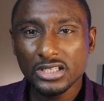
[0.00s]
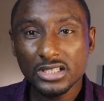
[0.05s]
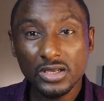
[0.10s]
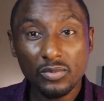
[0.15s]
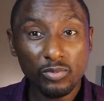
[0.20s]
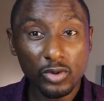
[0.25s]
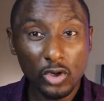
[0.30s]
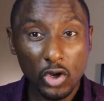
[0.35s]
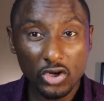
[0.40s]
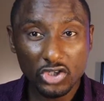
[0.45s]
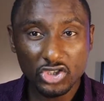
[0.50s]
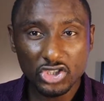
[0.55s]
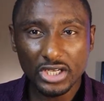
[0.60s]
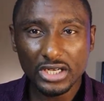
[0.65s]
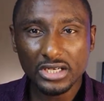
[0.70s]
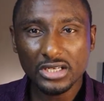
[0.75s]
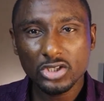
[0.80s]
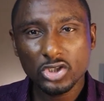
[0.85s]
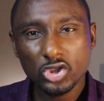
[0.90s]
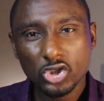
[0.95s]
The
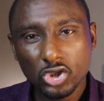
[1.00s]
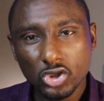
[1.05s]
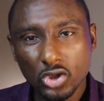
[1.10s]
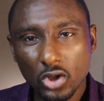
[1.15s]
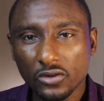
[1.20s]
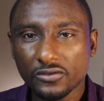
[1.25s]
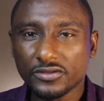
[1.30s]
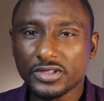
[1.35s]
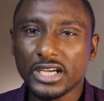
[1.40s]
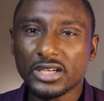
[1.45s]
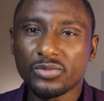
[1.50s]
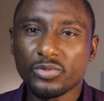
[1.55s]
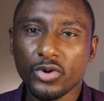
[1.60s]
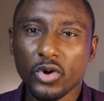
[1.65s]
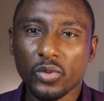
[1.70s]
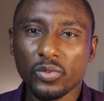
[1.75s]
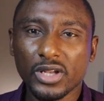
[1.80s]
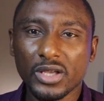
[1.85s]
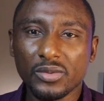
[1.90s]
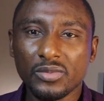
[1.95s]
blockchain solved that
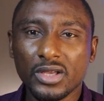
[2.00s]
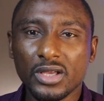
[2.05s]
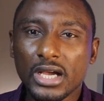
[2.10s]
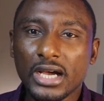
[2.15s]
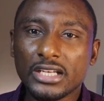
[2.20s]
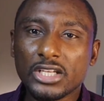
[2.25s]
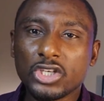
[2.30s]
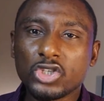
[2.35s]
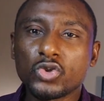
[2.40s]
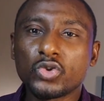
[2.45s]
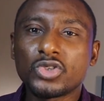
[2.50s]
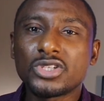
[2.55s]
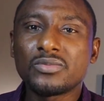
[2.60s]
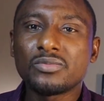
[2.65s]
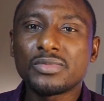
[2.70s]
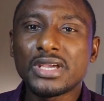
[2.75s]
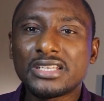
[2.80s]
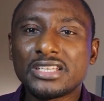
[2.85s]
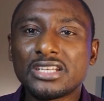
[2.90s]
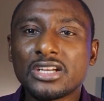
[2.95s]
problem and issued the
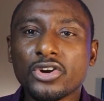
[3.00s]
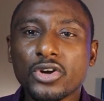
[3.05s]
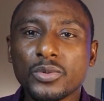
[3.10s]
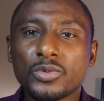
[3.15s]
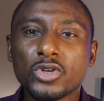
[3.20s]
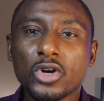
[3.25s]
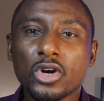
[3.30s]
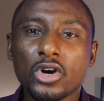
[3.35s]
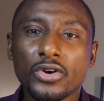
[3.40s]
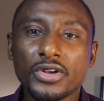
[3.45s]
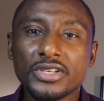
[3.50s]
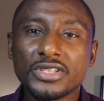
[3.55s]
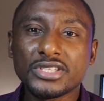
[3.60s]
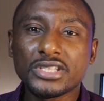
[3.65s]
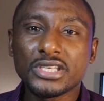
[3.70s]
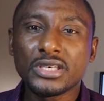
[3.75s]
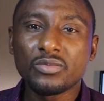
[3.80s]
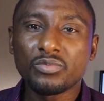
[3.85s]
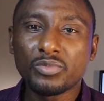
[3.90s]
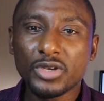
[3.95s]
maiden cryptocurrency,
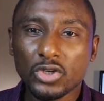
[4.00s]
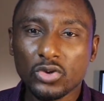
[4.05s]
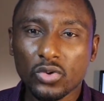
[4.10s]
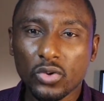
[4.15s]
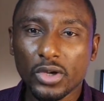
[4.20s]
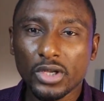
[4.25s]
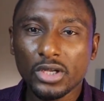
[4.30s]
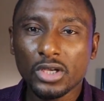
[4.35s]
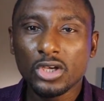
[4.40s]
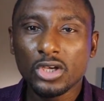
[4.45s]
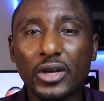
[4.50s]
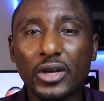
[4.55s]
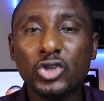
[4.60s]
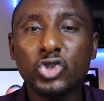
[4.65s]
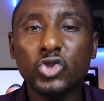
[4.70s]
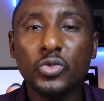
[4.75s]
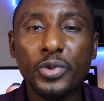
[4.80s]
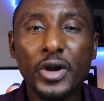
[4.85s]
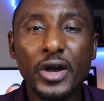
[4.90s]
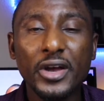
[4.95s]
Bitcoin,
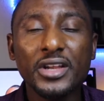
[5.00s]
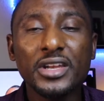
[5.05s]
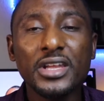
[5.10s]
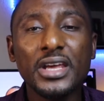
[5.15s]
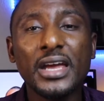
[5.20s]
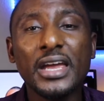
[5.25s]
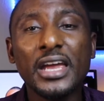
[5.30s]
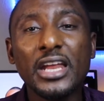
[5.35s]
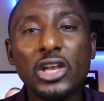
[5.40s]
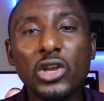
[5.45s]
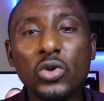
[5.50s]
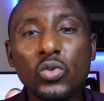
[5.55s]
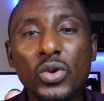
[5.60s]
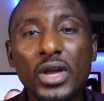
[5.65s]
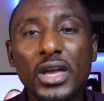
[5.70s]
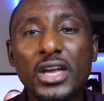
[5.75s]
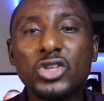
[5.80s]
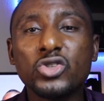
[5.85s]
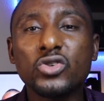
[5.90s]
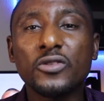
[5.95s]
to pioneer a new
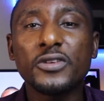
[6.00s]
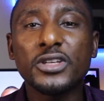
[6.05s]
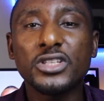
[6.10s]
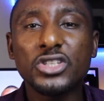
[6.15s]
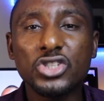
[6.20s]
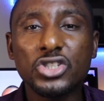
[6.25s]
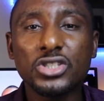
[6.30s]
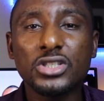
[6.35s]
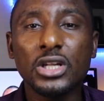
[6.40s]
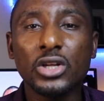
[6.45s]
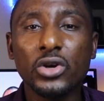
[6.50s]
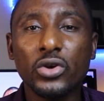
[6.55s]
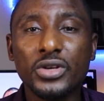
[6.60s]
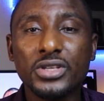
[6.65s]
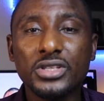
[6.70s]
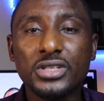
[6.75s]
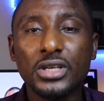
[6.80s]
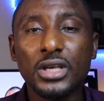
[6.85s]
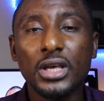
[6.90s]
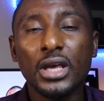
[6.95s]
age of a digital
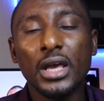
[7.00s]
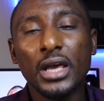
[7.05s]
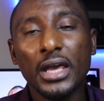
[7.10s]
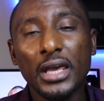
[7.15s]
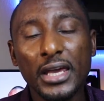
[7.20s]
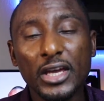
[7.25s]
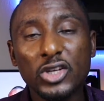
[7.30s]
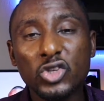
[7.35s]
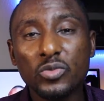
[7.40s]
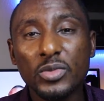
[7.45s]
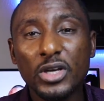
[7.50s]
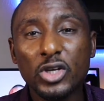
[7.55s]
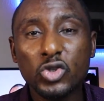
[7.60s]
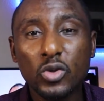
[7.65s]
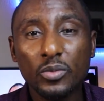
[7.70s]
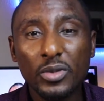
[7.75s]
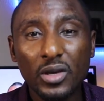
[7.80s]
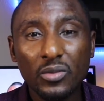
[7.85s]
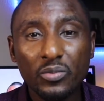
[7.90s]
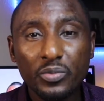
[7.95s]
currency here to make some
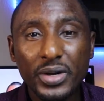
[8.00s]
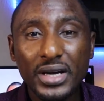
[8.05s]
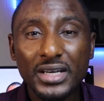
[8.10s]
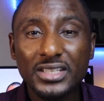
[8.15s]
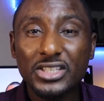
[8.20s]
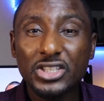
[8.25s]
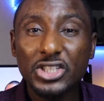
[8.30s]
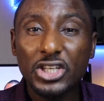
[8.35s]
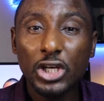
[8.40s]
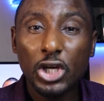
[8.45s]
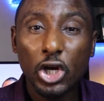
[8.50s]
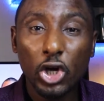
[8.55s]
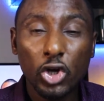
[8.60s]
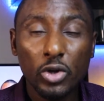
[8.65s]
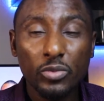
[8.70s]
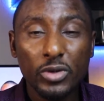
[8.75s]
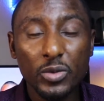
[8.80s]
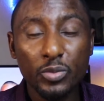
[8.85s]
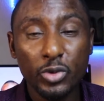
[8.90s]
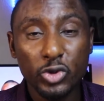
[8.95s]
impact in the
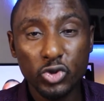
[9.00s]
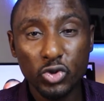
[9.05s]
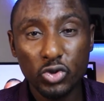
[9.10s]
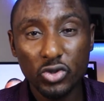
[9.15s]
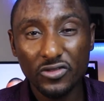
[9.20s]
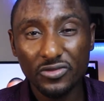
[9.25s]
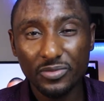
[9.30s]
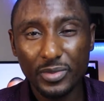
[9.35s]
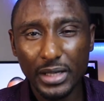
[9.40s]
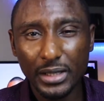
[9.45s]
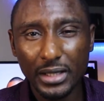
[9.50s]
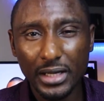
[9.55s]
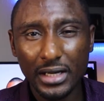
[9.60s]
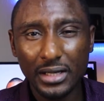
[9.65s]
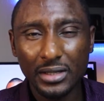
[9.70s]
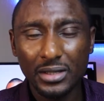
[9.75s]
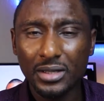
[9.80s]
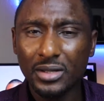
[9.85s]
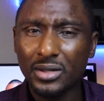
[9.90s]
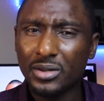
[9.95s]
economic pursuit of mankind.
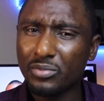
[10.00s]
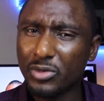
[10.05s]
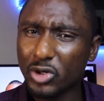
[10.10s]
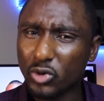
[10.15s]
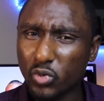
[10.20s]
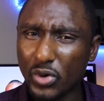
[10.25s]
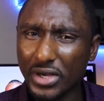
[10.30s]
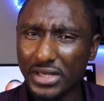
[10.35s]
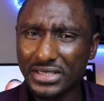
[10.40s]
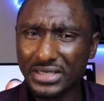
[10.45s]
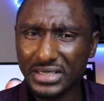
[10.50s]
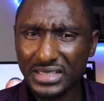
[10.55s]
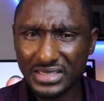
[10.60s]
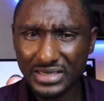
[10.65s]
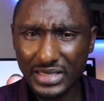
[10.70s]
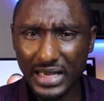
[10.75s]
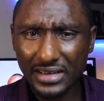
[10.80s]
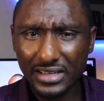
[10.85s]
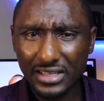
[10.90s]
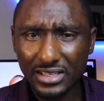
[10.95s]
But wait, is
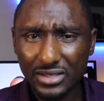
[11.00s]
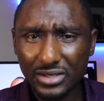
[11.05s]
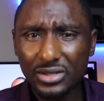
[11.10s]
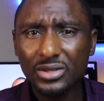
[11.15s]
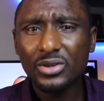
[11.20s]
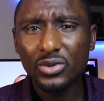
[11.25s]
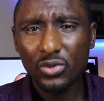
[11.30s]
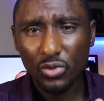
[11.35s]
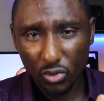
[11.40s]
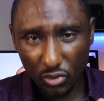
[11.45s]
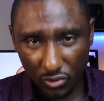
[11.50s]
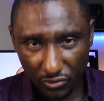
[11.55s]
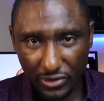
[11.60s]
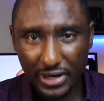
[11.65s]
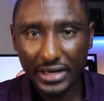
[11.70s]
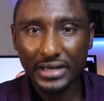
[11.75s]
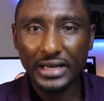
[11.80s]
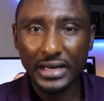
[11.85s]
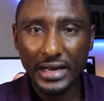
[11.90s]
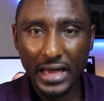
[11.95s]
that it? We'll
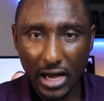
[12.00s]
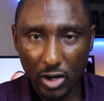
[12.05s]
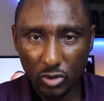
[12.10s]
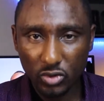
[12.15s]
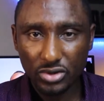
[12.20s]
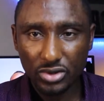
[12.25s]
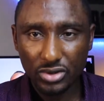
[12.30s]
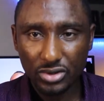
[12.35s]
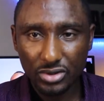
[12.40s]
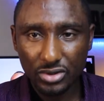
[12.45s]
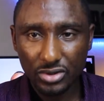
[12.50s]
find that out.